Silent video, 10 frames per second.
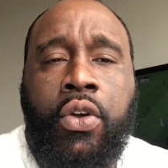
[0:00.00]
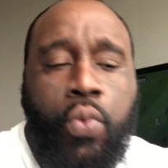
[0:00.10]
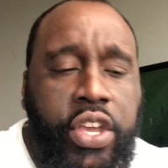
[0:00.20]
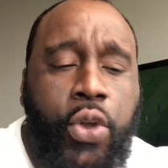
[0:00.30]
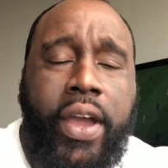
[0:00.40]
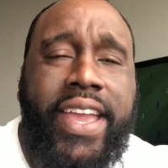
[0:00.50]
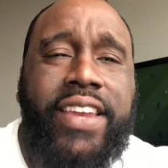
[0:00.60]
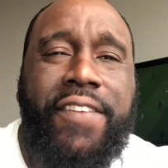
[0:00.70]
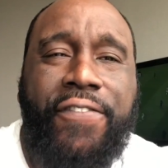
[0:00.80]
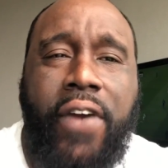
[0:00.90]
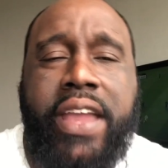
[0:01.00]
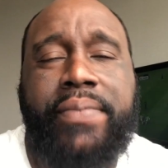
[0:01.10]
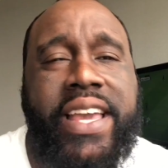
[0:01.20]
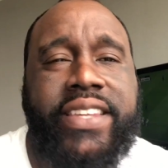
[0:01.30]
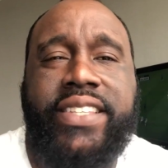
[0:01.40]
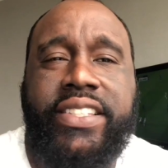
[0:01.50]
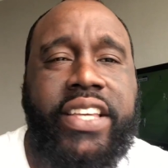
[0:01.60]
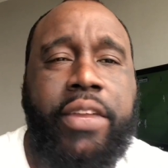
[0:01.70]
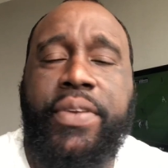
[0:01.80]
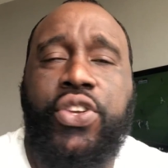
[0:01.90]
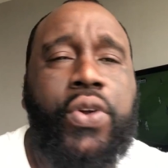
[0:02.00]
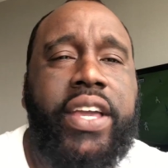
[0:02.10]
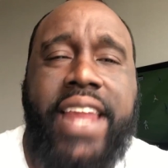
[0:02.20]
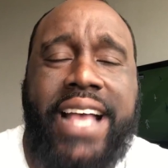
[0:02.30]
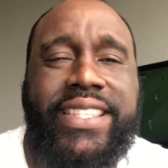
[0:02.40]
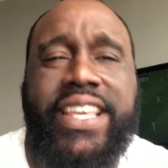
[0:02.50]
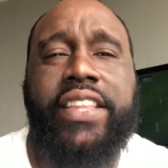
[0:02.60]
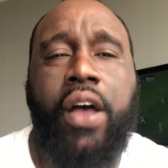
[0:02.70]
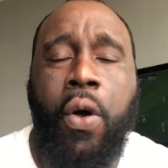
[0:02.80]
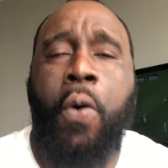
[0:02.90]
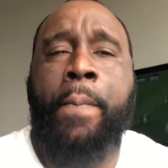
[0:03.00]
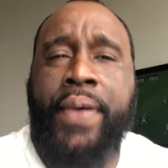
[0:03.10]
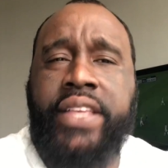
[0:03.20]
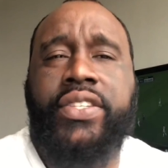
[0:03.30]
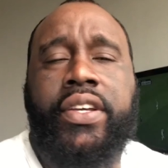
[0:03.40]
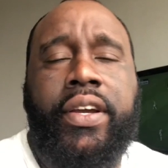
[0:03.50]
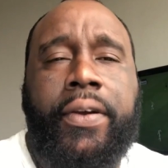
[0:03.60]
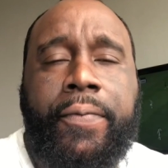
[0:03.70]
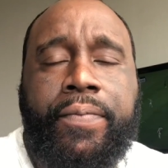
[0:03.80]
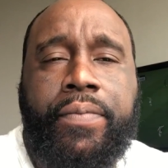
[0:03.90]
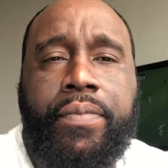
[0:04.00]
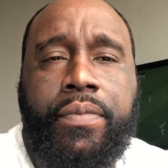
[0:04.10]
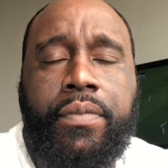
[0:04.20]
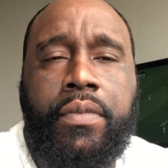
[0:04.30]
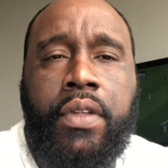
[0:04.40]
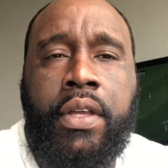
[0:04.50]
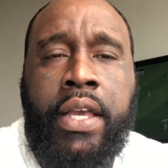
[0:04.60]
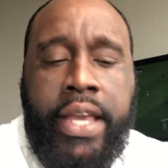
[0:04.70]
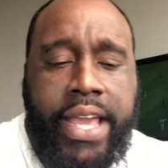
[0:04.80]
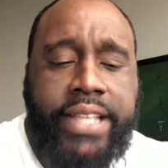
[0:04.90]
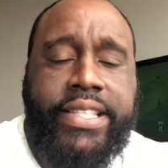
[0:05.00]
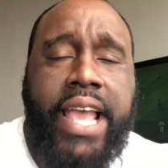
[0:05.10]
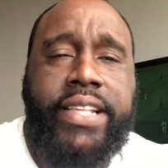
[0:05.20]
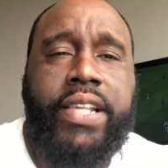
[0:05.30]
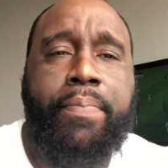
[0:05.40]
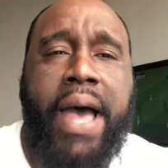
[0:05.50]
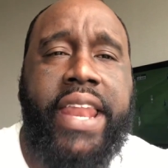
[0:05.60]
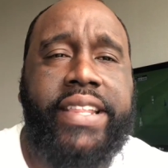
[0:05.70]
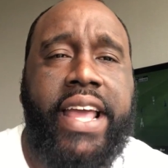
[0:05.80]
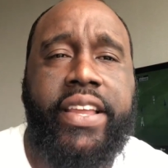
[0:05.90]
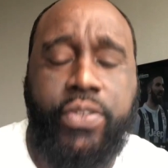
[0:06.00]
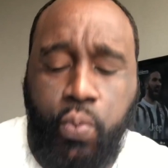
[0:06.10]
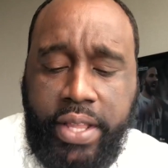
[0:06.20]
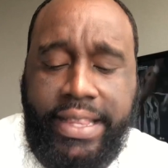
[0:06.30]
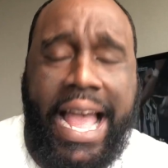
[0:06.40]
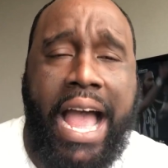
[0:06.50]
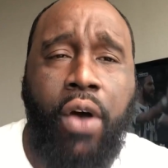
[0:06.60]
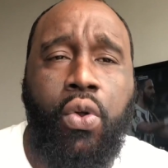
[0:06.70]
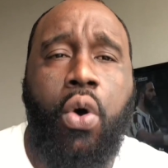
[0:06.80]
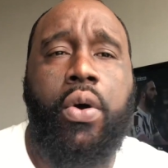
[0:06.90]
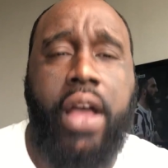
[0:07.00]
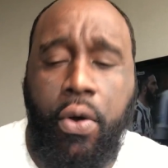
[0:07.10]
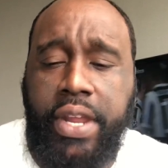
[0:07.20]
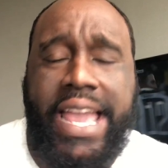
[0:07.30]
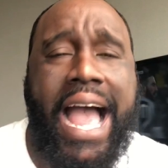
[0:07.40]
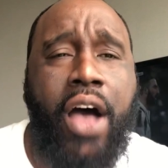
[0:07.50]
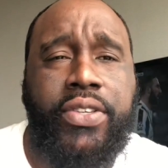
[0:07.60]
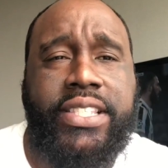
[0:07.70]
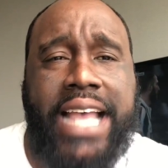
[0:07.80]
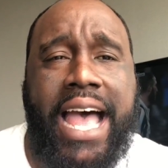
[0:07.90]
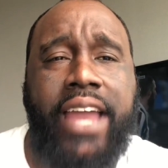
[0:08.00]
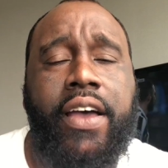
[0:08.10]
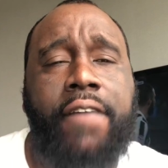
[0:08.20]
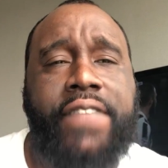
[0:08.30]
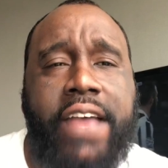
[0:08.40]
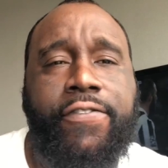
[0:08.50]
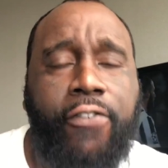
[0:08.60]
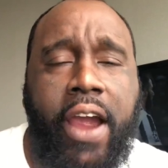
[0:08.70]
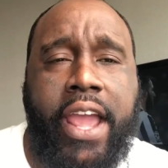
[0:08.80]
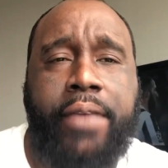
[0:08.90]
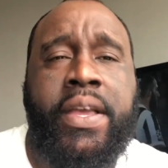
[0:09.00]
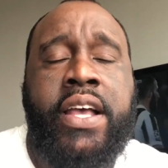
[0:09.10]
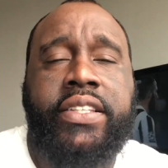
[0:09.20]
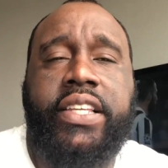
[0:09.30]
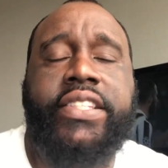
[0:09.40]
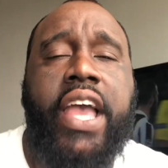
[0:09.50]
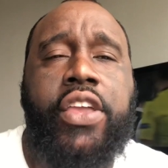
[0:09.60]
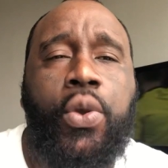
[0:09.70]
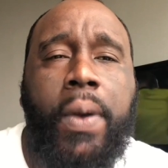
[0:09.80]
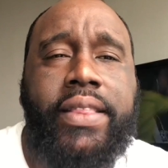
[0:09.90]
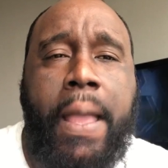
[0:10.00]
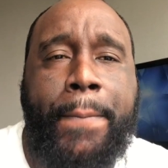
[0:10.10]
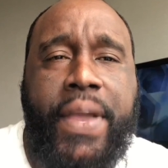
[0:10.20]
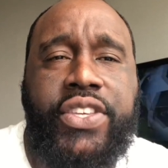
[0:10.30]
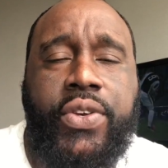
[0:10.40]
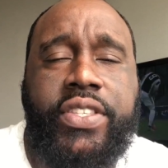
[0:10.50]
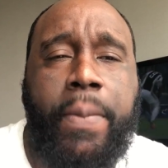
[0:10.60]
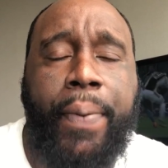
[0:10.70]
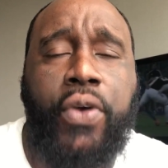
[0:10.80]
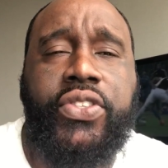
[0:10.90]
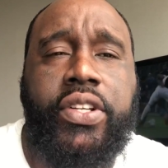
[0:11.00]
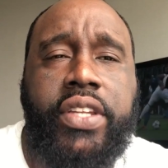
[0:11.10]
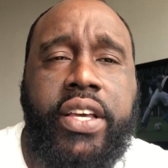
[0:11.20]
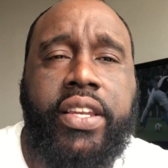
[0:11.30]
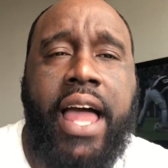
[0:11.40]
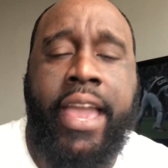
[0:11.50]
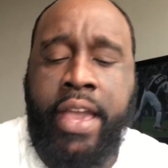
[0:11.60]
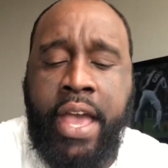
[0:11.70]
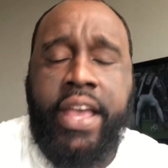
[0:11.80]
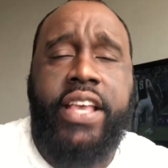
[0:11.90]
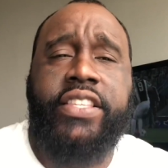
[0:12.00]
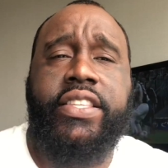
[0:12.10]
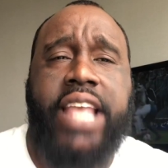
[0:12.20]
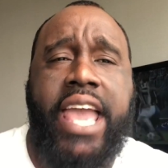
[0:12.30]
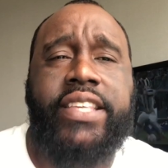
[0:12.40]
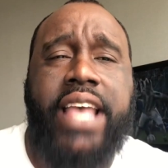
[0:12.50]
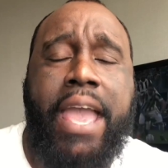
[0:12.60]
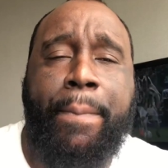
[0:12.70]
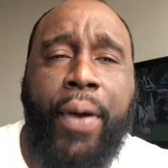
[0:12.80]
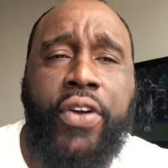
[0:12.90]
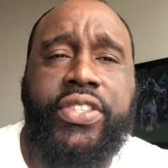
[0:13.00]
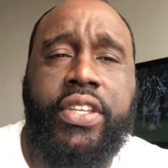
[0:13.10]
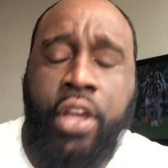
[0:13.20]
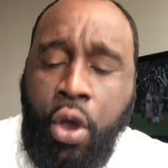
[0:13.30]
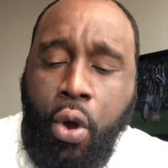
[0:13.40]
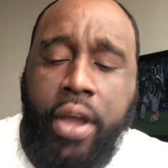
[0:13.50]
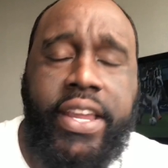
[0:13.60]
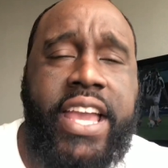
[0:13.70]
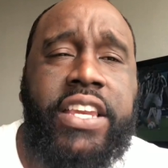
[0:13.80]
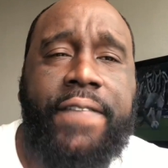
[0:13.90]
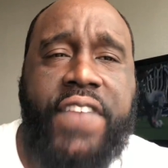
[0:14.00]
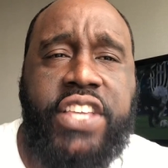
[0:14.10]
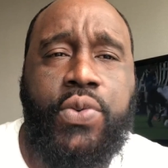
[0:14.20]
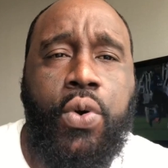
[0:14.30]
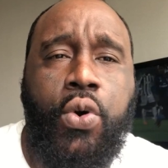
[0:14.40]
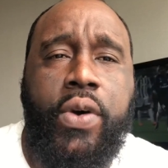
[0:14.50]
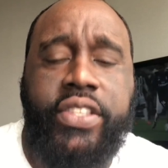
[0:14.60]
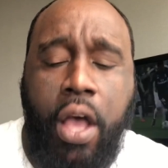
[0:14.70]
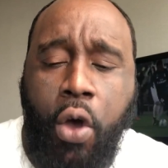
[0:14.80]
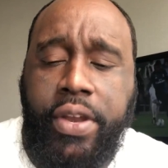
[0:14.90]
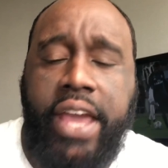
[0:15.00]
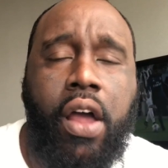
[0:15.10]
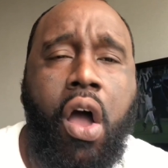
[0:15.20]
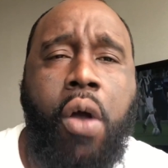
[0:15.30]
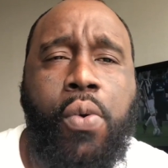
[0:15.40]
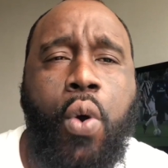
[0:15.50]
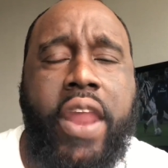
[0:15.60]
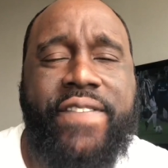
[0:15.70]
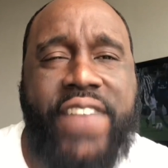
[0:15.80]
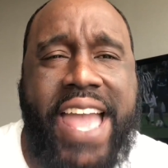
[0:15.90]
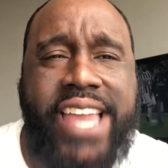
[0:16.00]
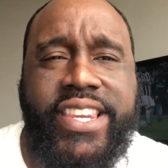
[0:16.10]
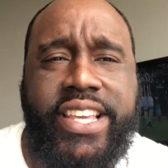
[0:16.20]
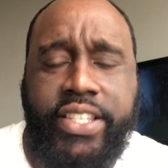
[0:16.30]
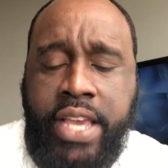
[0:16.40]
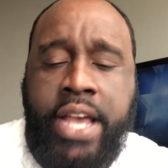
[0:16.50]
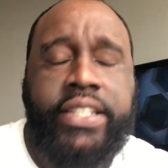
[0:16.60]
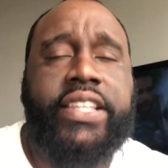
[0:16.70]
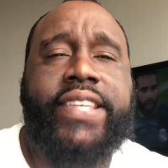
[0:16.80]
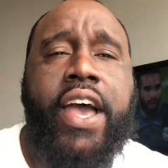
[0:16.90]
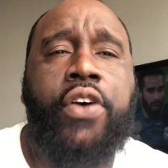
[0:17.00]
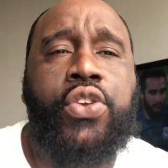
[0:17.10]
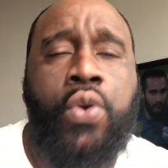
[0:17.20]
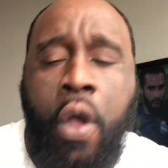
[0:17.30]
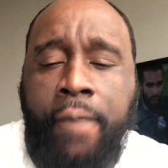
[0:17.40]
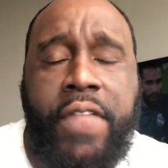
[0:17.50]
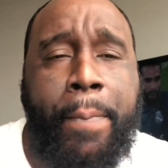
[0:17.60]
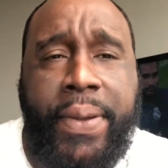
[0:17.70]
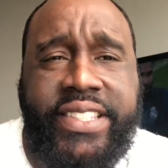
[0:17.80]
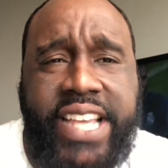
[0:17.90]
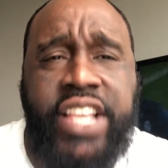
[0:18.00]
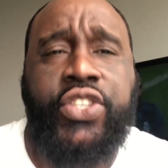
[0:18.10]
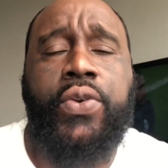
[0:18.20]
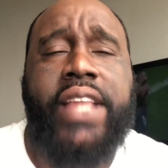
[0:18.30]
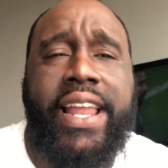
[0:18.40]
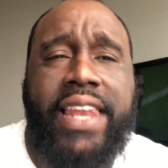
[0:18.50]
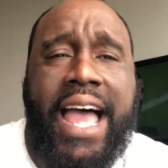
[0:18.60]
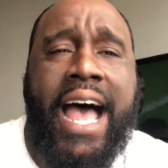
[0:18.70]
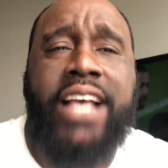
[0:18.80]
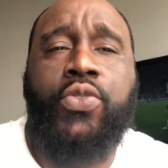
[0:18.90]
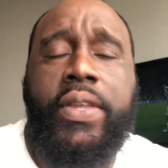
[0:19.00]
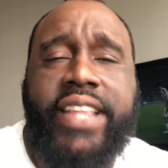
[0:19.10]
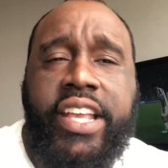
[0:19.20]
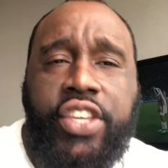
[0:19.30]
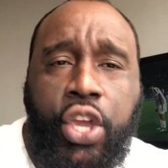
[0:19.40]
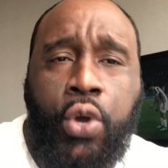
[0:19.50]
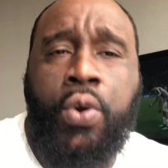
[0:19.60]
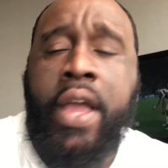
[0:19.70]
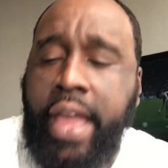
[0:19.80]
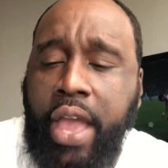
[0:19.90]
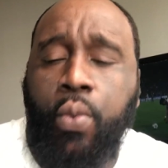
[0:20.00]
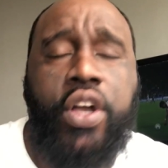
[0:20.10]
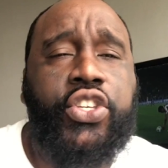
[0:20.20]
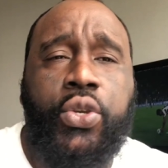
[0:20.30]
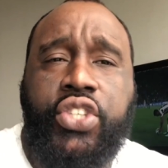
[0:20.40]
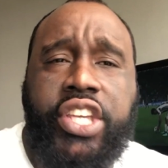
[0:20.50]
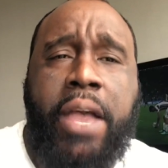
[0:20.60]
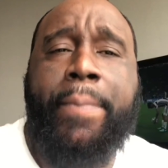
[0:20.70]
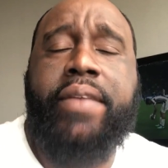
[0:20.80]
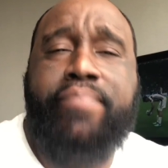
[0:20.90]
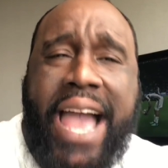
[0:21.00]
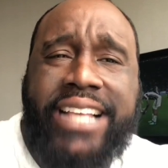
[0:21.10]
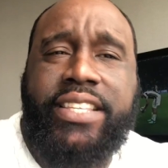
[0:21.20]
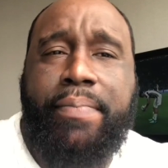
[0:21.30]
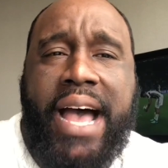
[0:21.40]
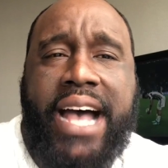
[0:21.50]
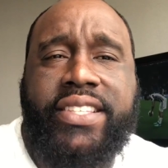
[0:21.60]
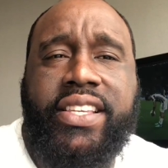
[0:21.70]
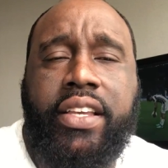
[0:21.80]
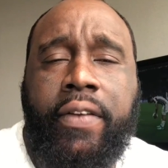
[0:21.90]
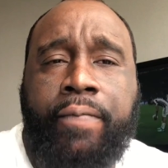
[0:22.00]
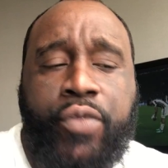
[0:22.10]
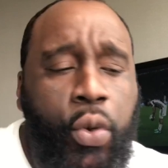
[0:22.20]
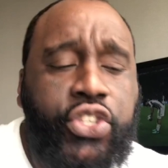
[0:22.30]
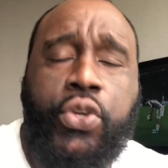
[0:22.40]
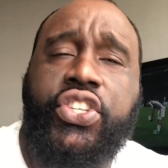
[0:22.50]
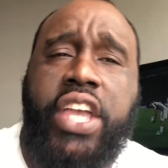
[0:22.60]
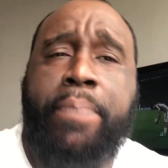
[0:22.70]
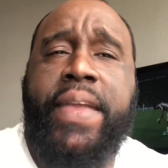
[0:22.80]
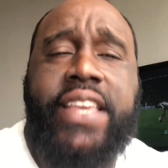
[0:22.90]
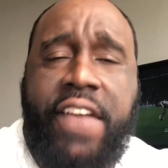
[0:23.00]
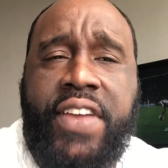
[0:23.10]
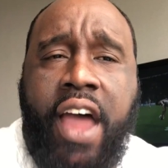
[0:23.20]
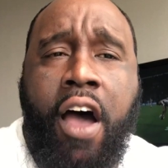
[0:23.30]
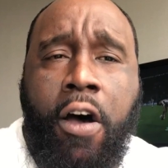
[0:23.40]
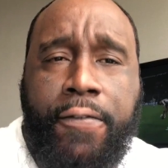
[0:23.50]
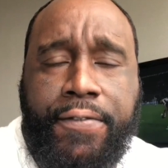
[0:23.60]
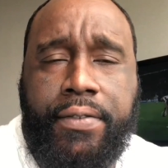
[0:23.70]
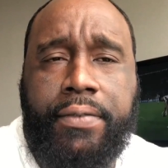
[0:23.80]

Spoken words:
When you are in the frame, ladies and gentlemen, you cannot see the whole picture. It takes somebody that is without or on the outside of that frame to tell you what that picture is supposed to look like. It takes a person or an individual who is on that home court advantage to tell you the potential that lies within you and what you should be maximizing, what you should be giving off.